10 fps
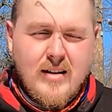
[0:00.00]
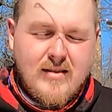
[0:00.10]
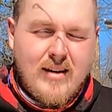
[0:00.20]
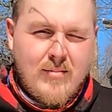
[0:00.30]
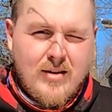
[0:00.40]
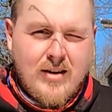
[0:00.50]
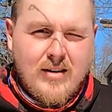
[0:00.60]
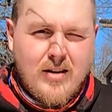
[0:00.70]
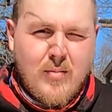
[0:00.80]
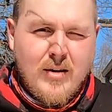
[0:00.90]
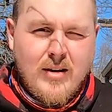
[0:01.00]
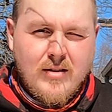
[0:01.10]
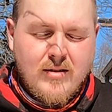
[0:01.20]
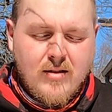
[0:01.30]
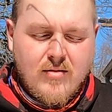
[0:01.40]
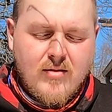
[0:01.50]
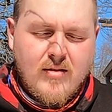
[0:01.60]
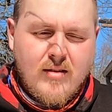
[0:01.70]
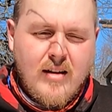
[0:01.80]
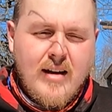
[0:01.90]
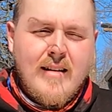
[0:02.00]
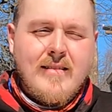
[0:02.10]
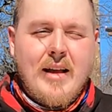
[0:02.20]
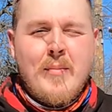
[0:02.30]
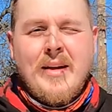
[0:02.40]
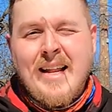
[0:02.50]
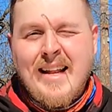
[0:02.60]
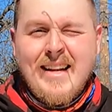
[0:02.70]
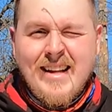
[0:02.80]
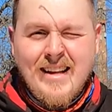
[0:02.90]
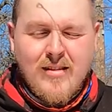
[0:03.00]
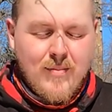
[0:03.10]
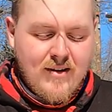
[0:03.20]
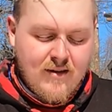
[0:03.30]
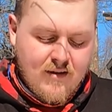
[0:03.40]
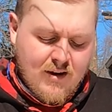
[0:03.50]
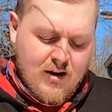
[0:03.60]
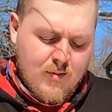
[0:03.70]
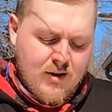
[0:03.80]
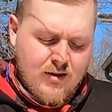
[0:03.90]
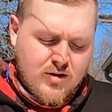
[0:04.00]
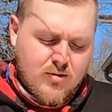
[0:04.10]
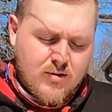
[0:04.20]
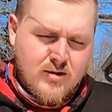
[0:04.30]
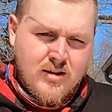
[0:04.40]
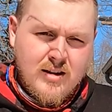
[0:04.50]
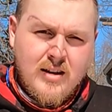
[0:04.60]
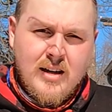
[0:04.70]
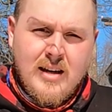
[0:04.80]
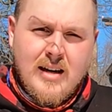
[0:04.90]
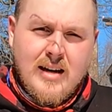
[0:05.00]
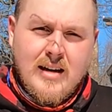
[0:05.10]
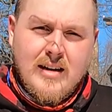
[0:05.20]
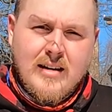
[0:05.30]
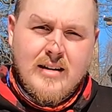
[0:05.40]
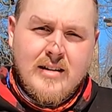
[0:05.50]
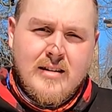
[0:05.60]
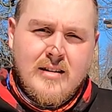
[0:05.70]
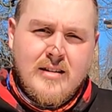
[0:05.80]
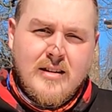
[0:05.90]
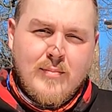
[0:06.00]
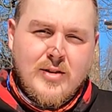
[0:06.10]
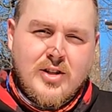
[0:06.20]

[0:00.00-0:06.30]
salmon that come in. There's salmonid species that come into the shores on Lake